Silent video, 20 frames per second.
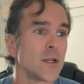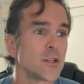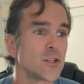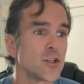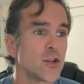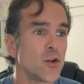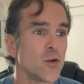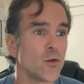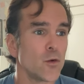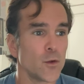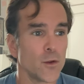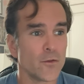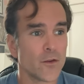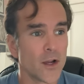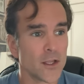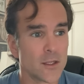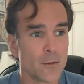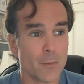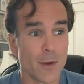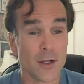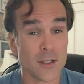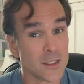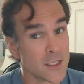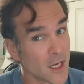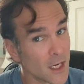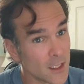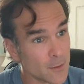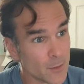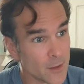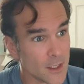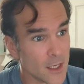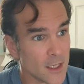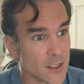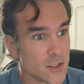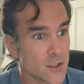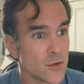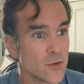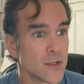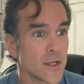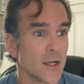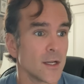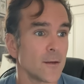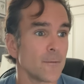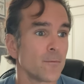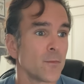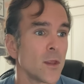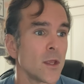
Two, you've got the belt tight, but not too tight.